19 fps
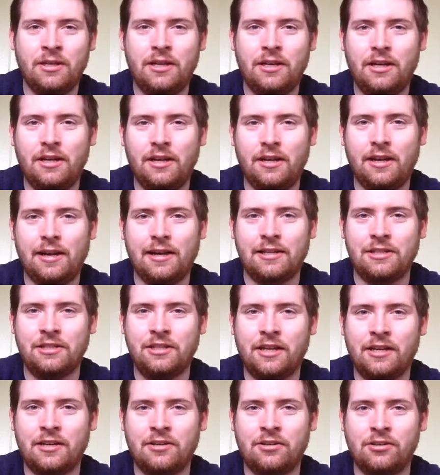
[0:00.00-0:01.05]
and then Cactus
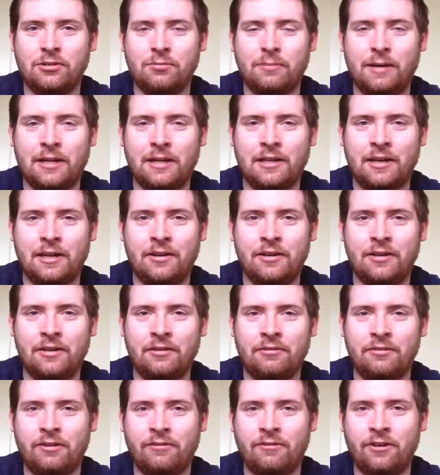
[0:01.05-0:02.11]
Jack goes back down, and the
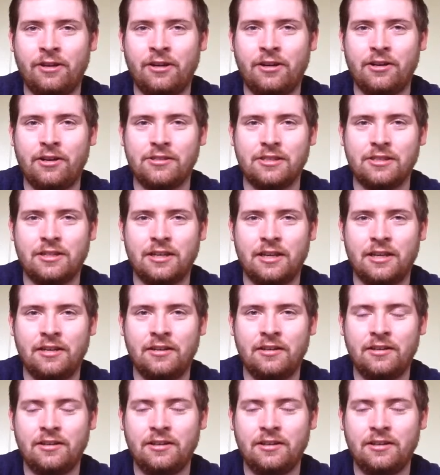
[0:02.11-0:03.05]
referee calls a ten.